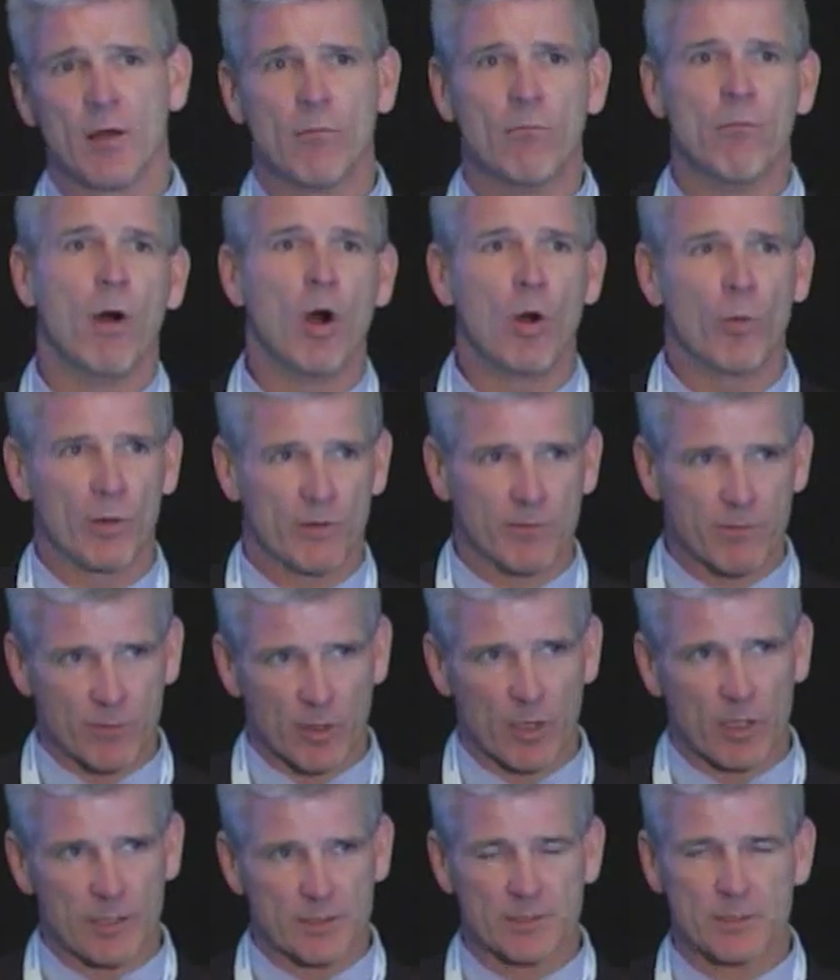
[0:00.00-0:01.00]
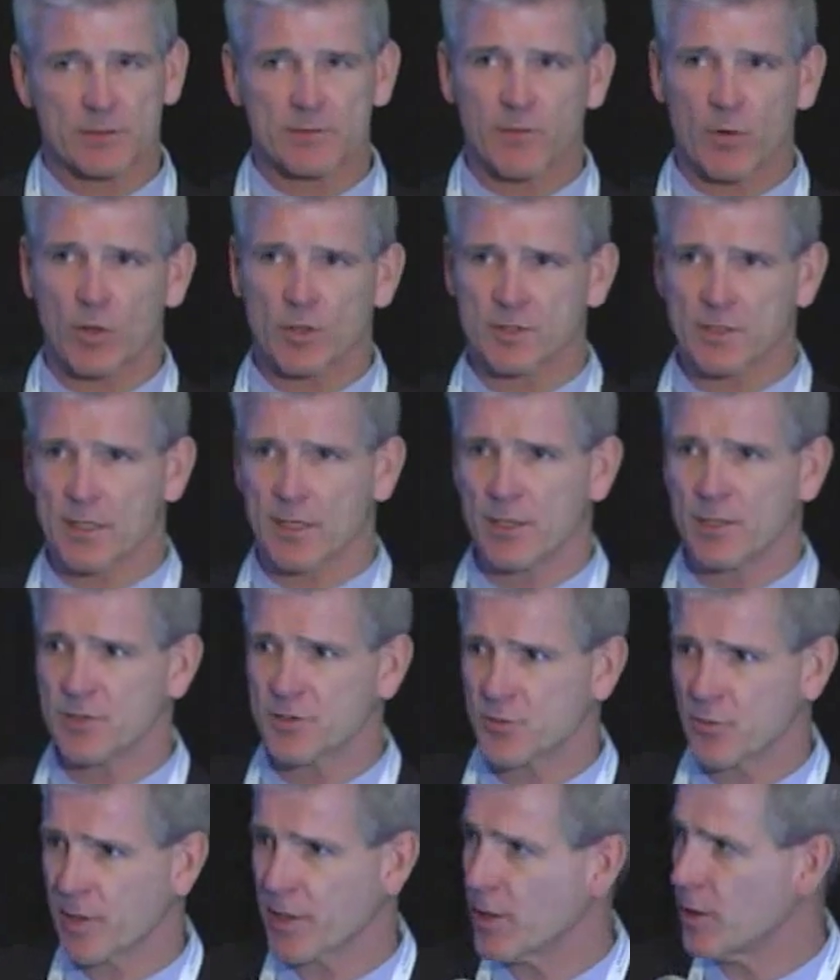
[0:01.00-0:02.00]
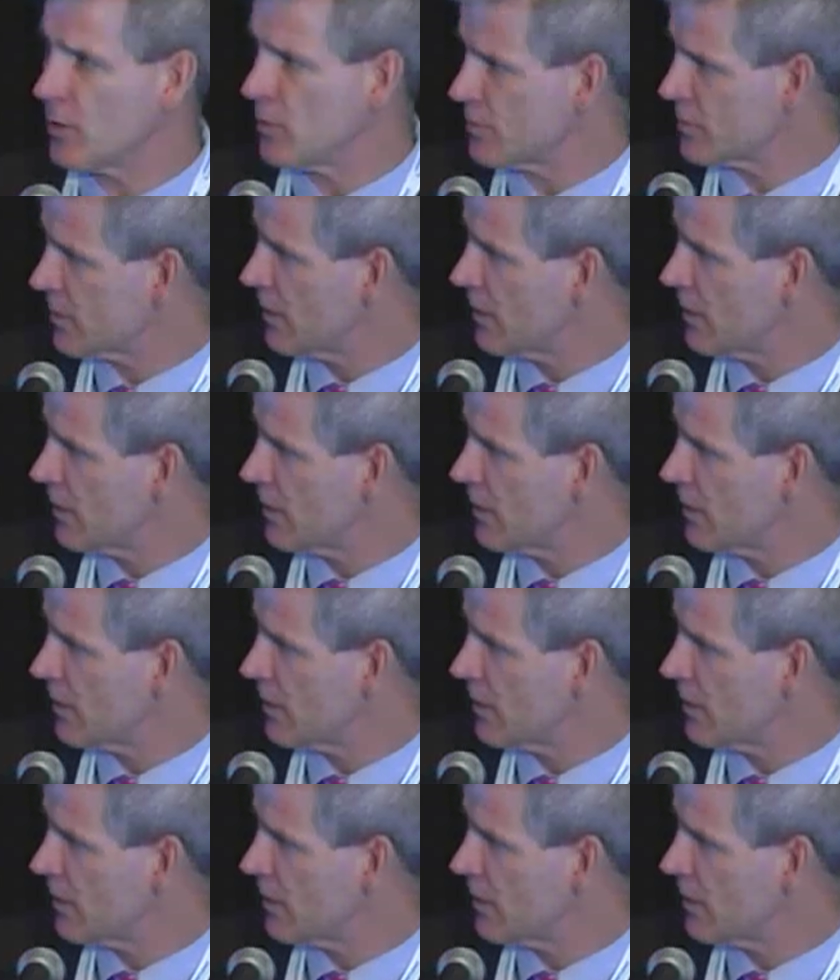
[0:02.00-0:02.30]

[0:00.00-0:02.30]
moment for us as far as the industry goes.